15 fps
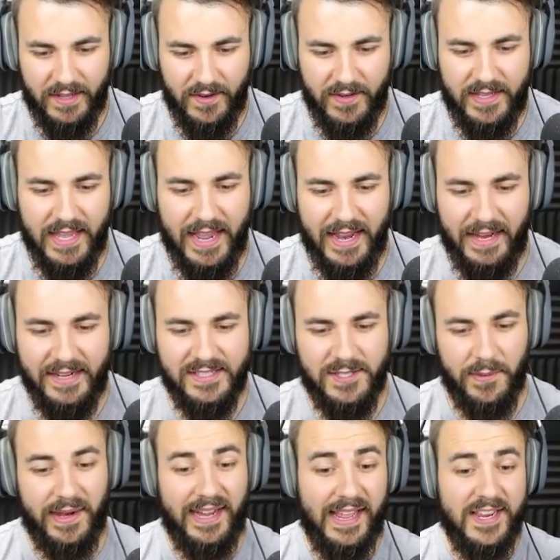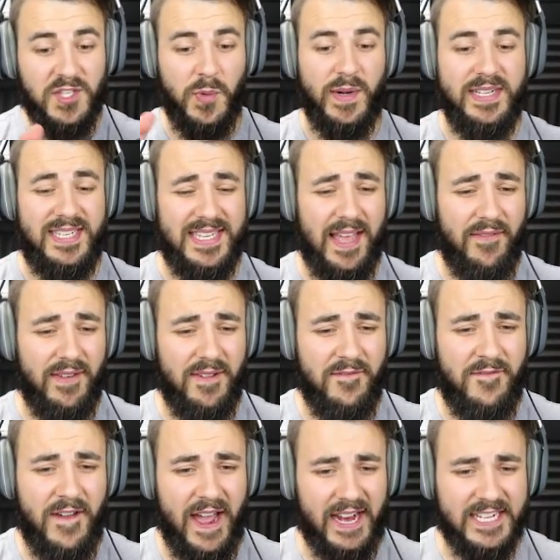Okay, so we're going to get 27, in
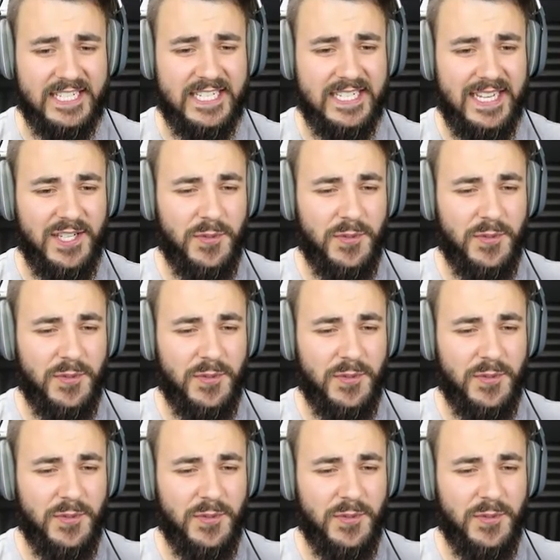fact.